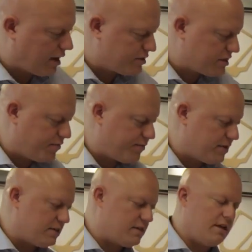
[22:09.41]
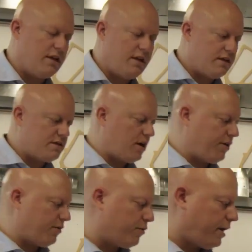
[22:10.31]
have stiffnesses in this
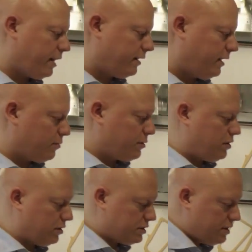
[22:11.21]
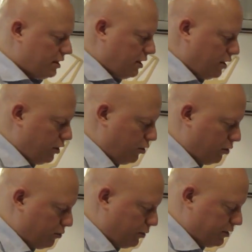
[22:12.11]
area for handling, because you
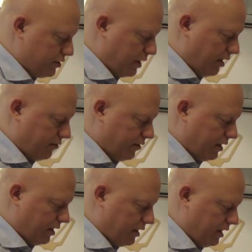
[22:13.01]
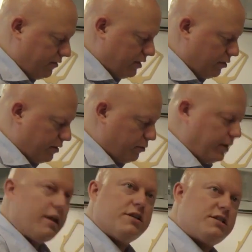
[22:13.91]
don't want to have, even though the
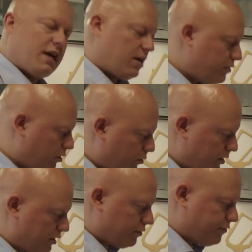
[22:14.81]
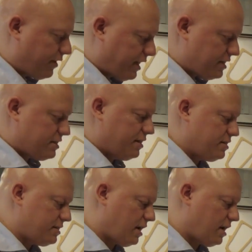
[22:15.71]
wheel is safe, you don't want it to flex in this